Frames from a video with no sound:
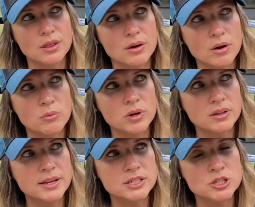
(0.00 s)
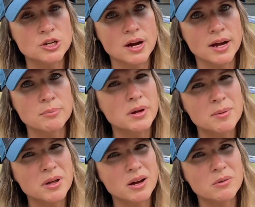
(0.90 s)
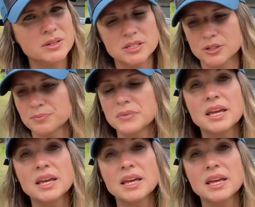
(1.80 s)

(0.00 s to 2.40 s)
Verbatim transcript: Though I would like to try, but I'm not going to.